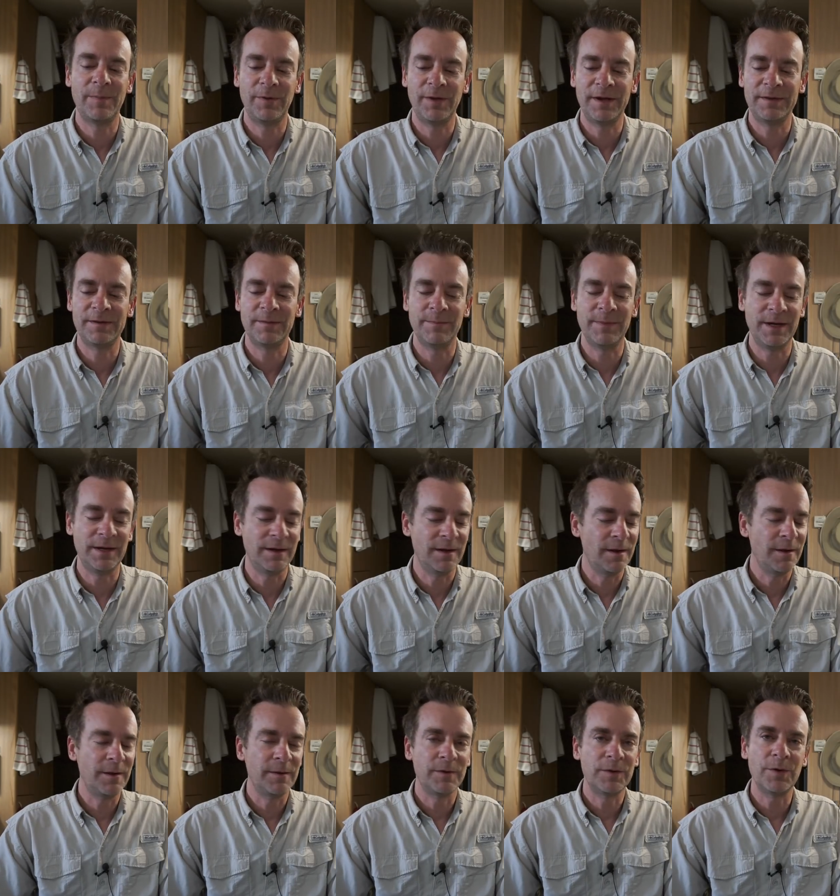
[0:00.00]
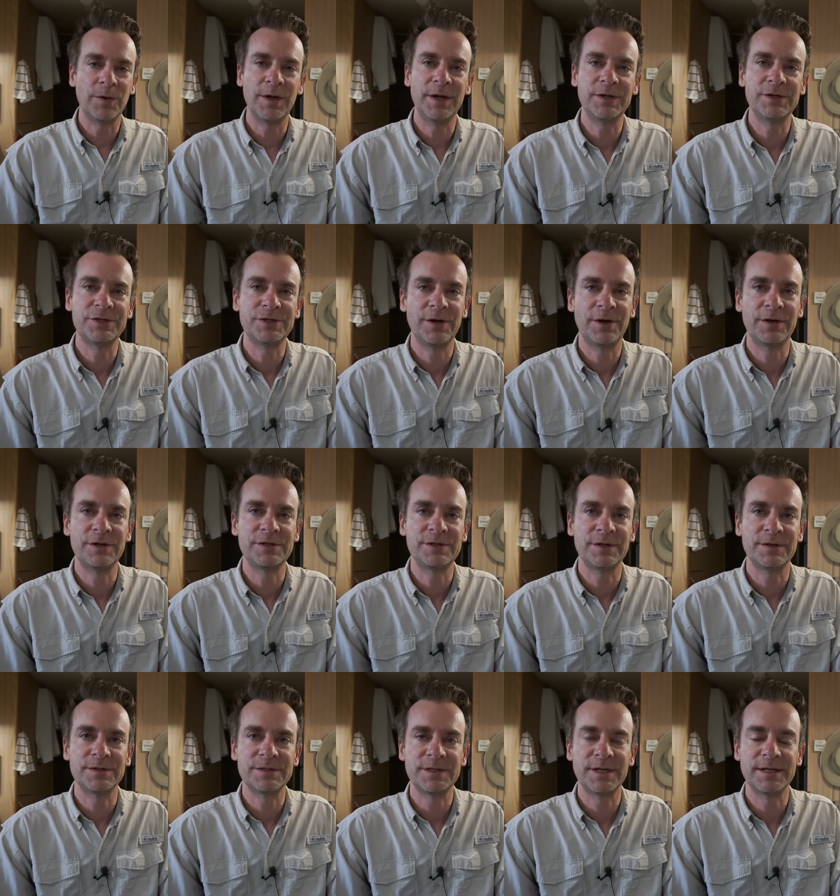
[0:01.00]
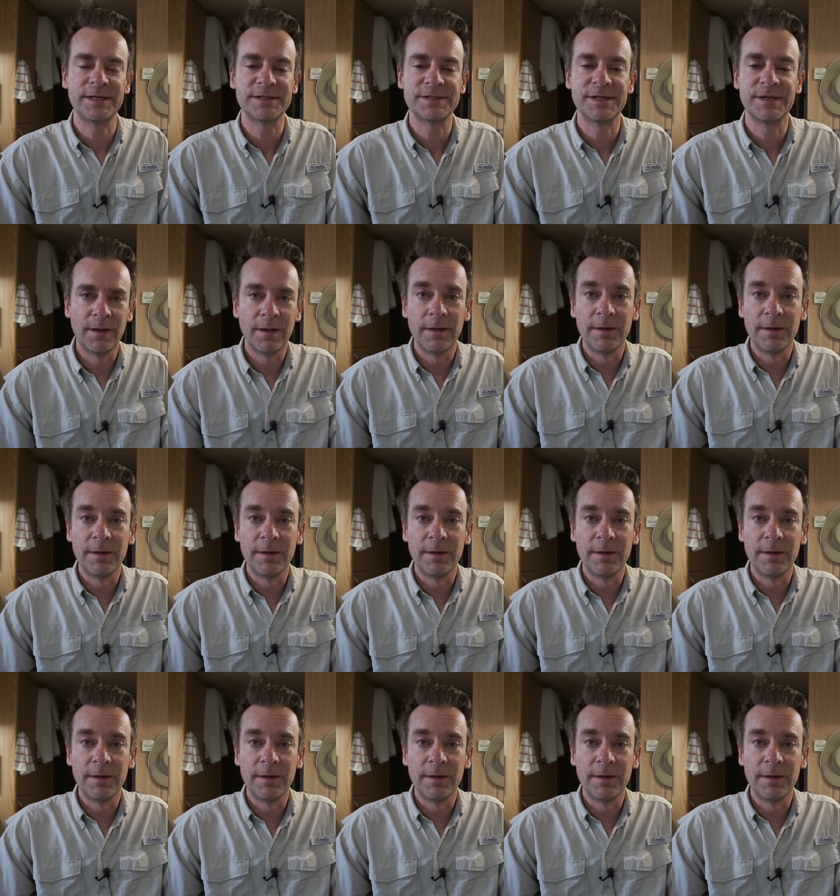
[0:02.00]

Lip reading: plant than me, go ahead and charge those things.